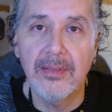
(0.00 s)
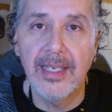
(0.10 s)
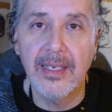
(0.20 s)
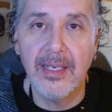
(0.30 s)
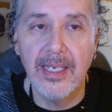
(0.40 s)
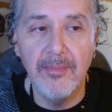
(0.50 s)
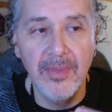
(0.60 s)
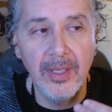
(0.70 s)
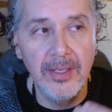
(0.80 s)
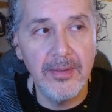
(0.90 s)
Like I
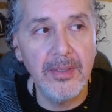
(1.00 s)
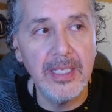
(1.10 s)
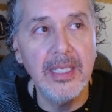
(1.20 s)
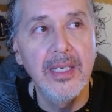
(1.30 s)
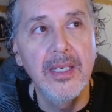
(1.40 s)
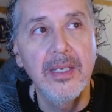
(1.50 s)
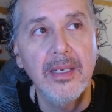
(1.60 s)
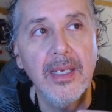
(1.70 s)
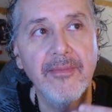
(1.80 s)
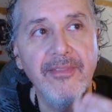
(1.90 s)
literally
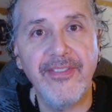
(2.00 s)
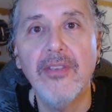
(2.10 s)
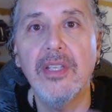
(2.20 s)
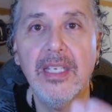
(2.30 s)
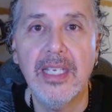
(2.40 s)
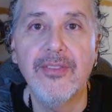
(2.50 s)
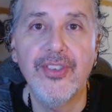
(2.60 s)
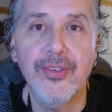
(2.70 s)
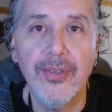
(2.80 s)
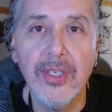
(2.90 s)
am feeling
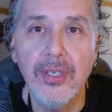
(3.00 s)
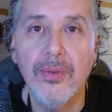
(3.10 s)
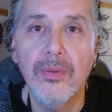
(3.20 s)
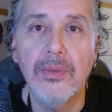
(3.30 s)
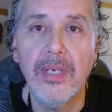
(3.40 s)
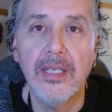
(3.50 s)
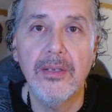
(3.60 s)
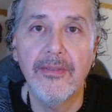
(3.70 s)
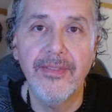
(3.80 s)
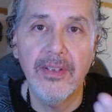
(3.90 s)
into you and
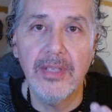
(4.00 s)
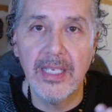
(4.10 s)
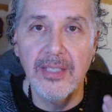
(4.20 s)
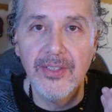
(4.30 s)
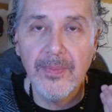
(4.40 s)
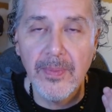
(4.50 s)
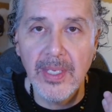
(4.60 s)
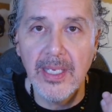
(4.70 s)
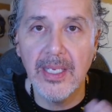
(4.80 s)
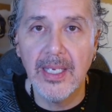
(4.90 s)
you're feeling into
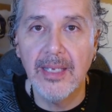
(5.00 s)
me,